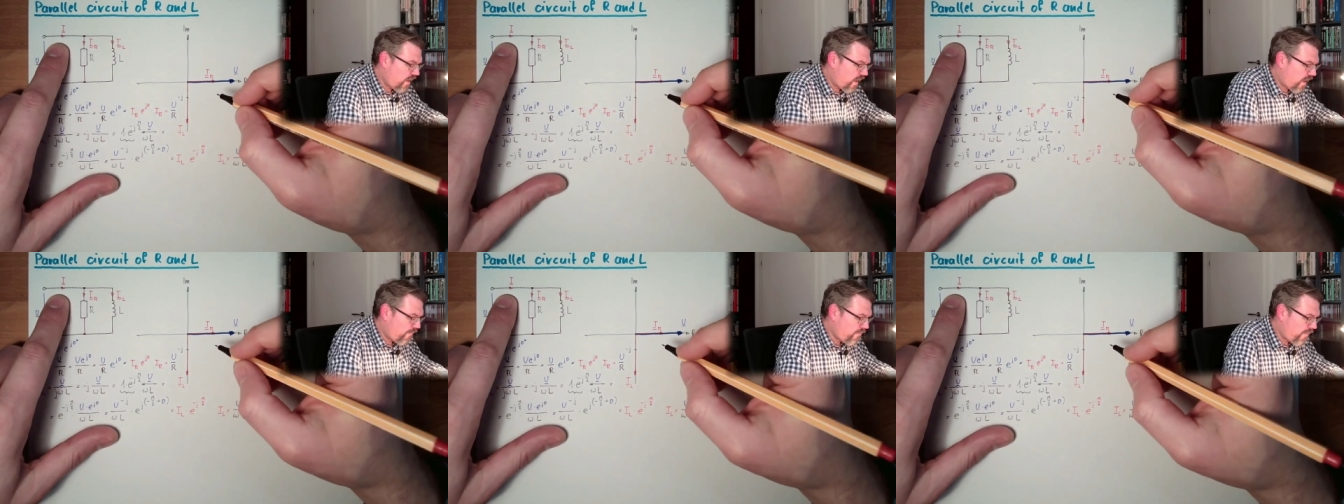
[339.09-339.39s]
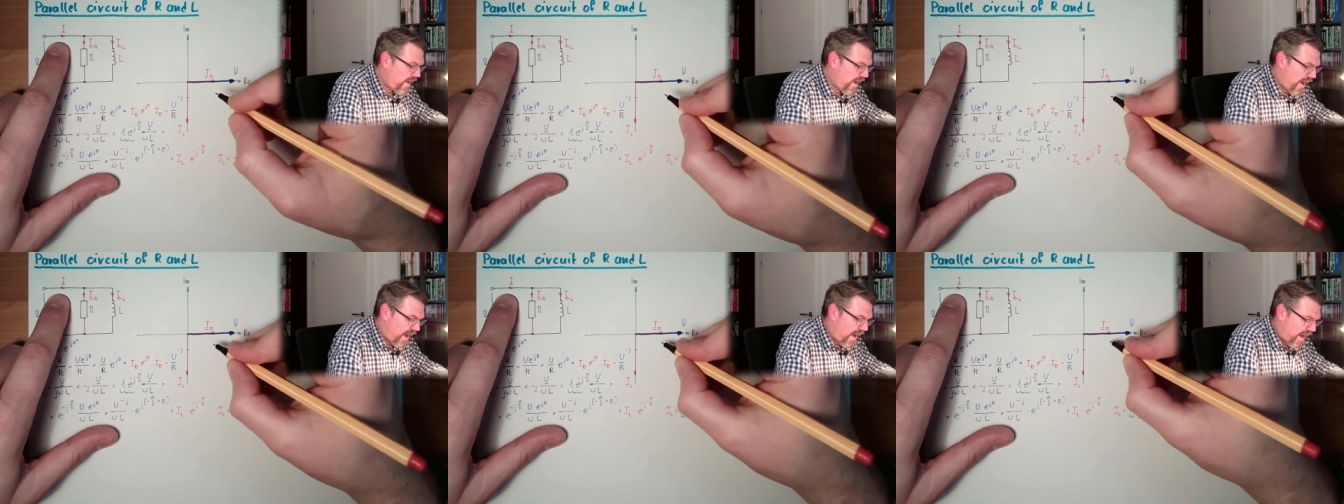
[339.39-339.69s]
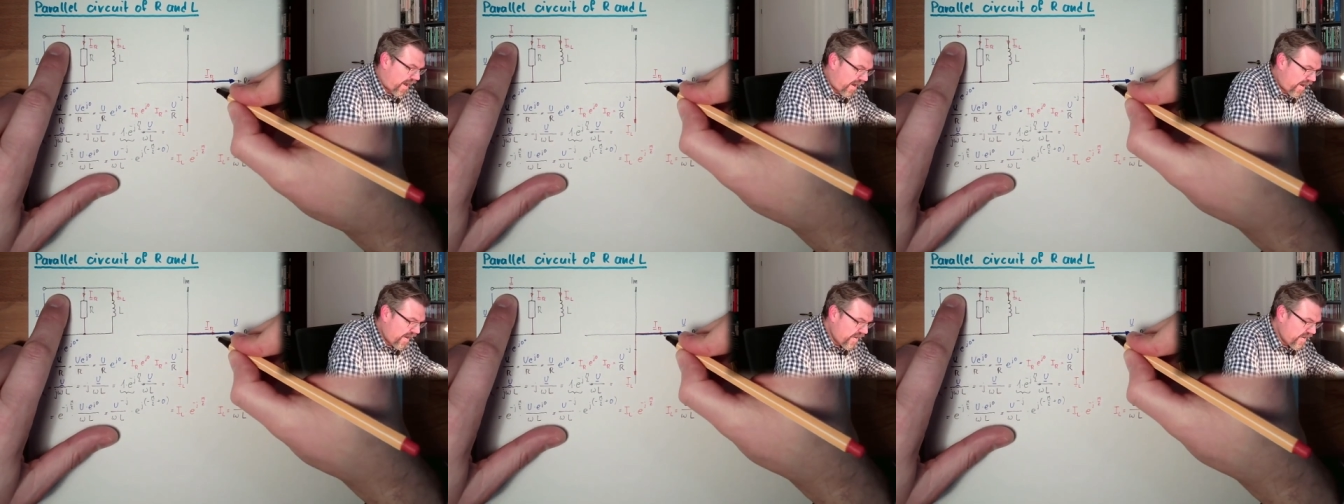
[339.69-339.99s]
my
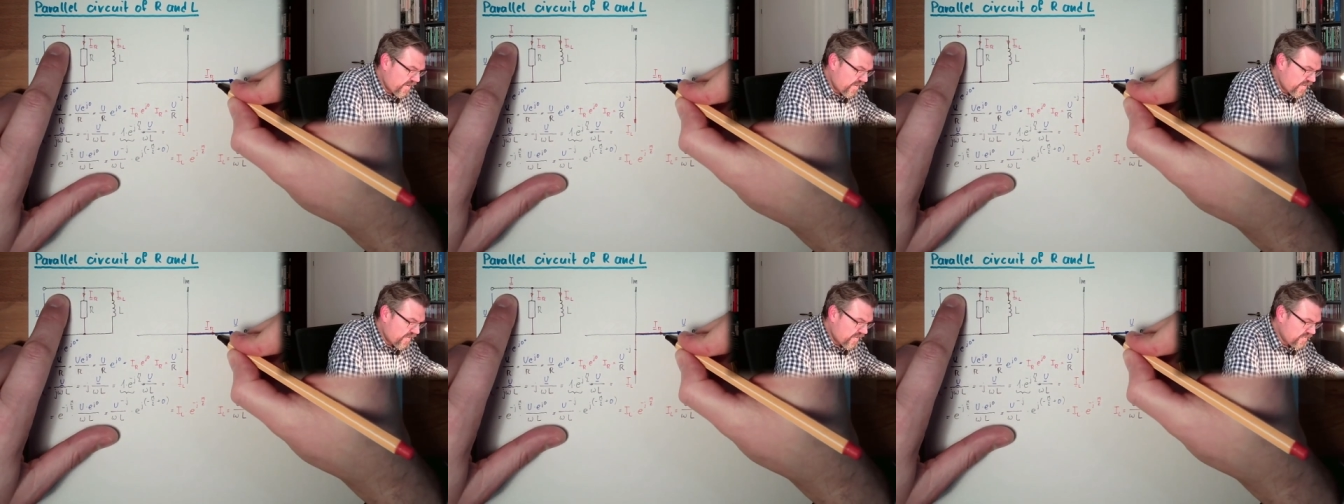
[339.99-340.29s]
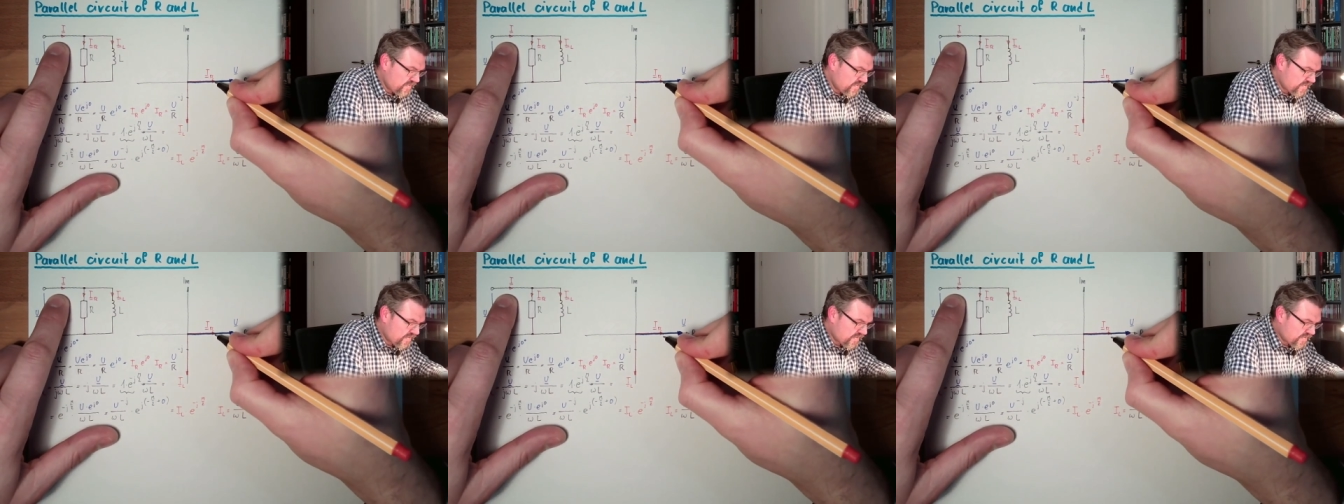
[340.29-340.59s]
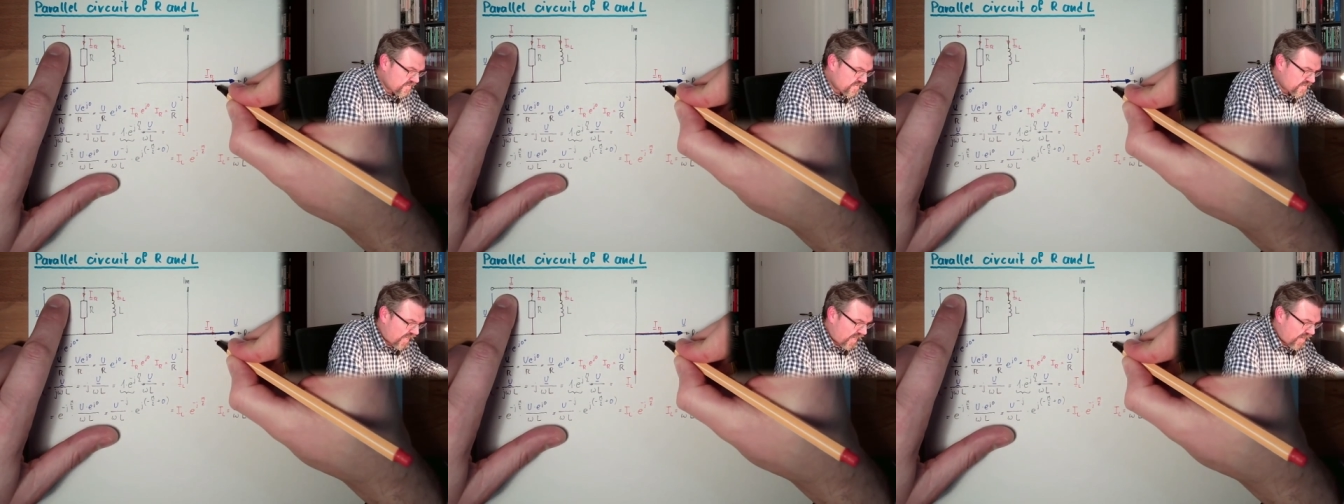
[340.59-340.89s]
I is the
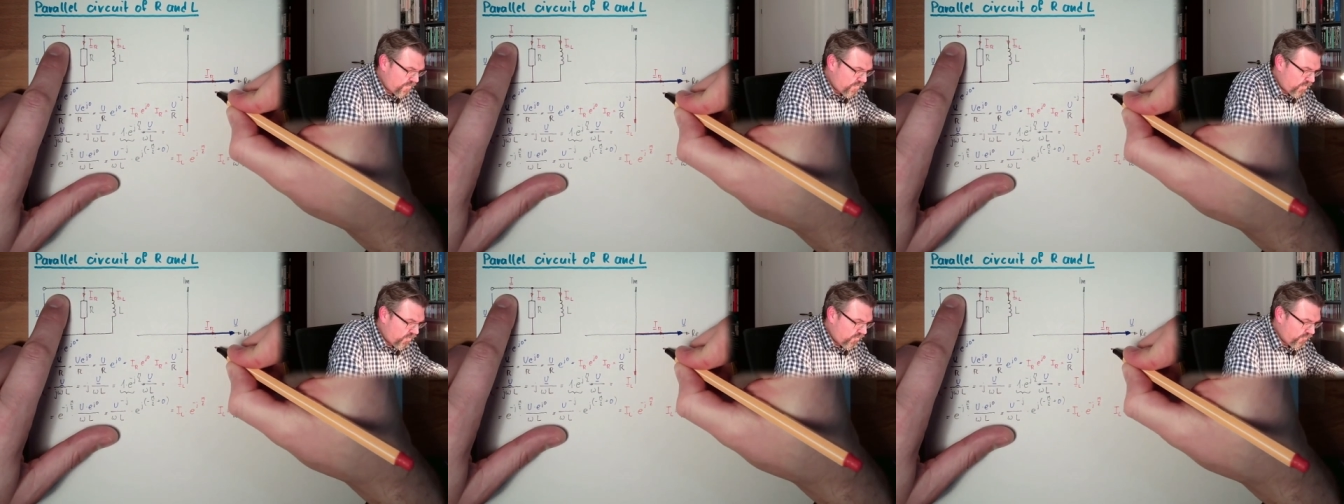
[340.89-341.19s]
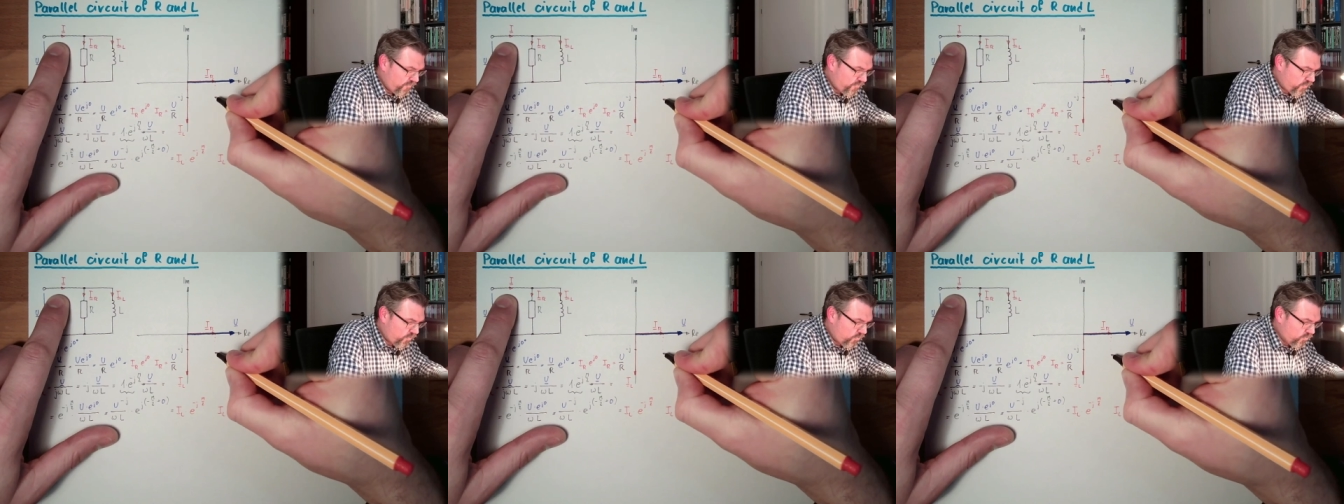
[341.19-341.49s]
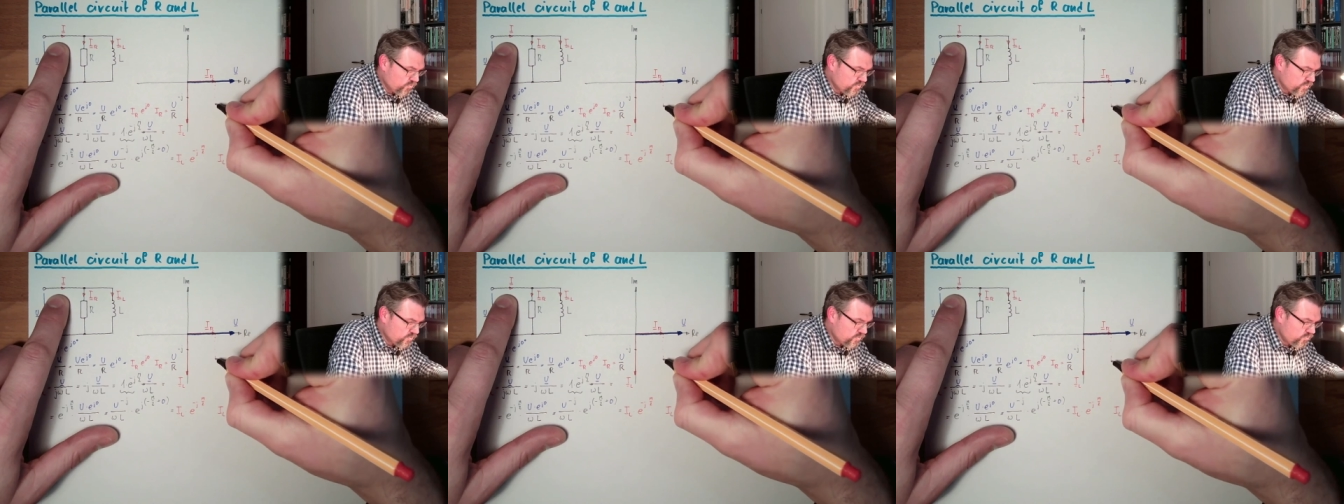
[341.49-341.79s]
sum of
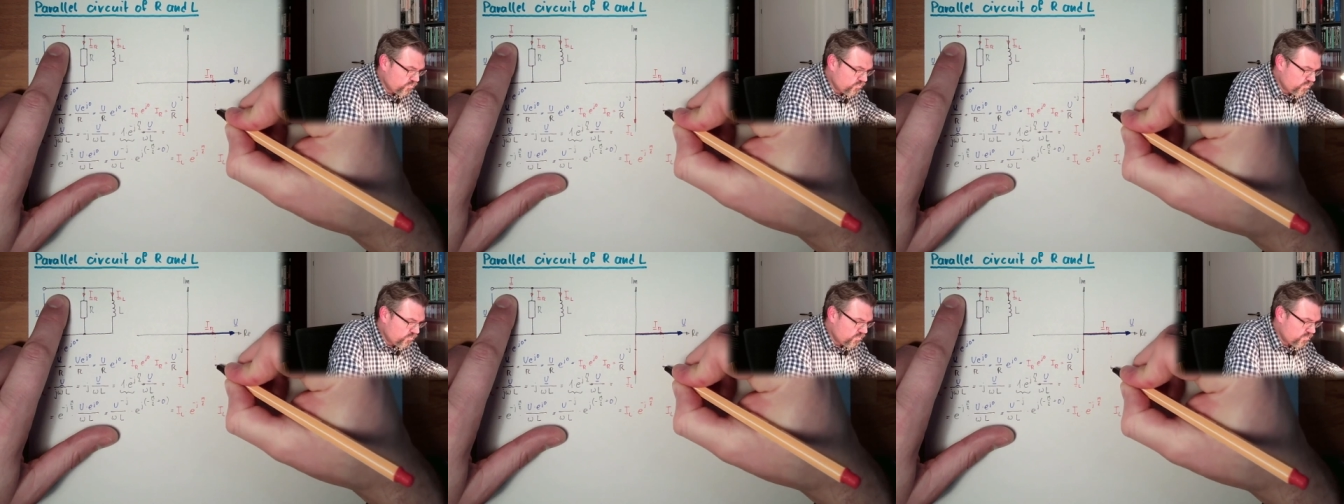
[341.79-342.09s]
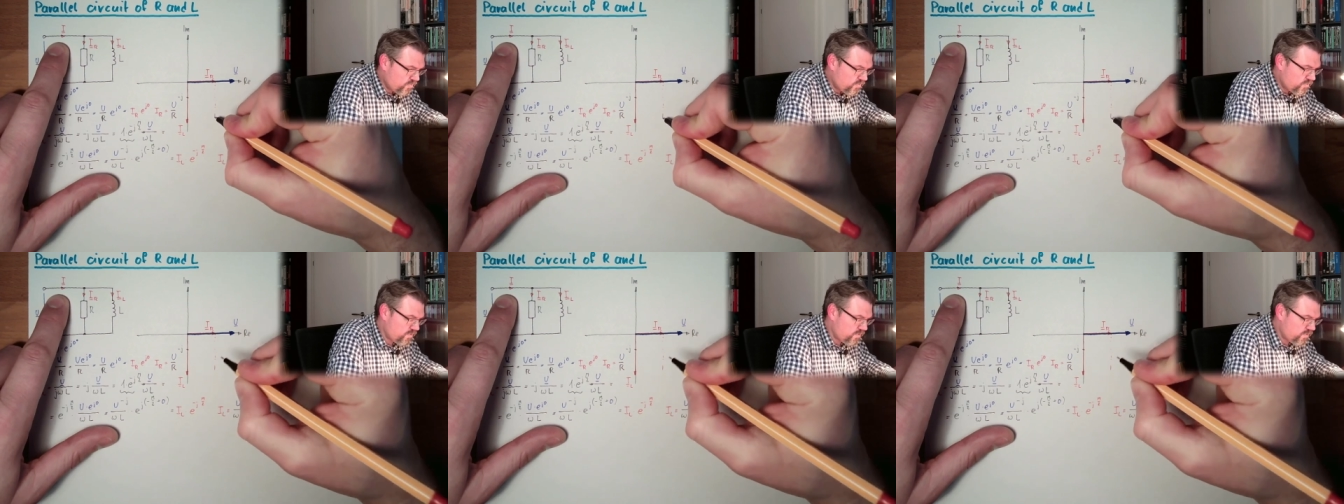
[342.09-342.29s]
those two.